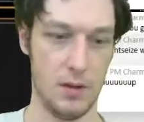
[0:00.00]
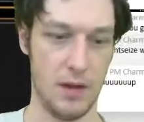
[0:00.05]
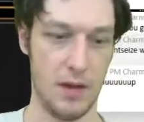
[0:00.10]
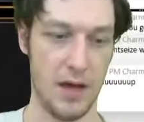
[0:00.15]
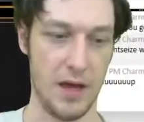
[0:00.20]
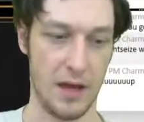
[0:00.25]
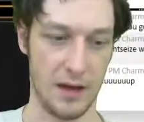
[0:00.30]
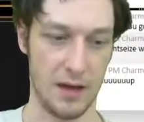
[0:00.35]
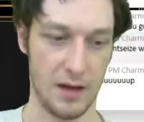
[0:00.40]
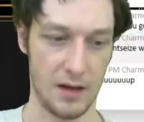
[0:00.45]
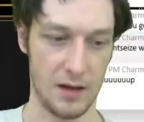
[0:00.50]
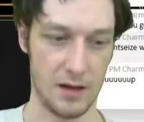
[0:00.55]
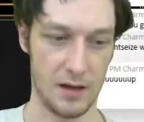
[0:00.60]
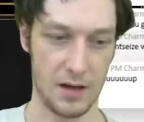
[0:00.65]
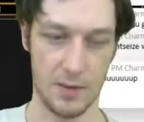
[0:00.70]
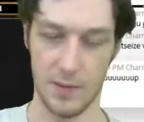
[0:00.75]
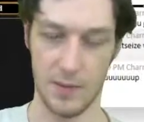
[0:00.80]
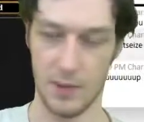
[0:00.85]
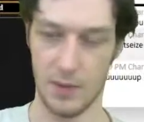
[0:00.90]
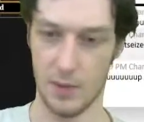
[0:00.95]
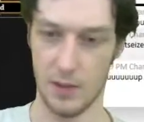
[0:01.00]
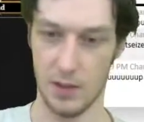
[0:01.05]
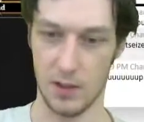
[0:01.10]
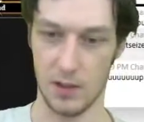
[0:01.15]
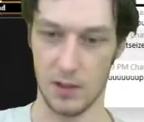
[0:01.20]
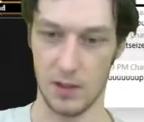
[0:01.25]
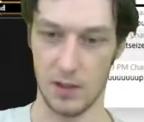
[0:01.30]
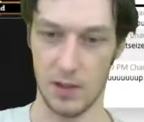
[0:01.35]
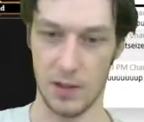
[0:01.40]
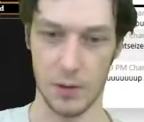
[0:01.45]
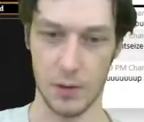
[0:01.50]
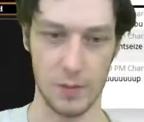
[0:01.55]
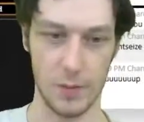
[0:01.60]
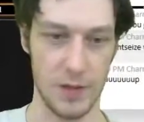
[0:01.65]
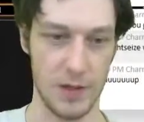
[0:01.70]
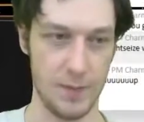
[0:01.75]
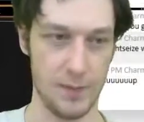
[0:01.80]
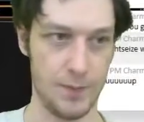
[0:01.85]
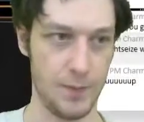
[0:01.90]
They kind of got pummeled, excuse me.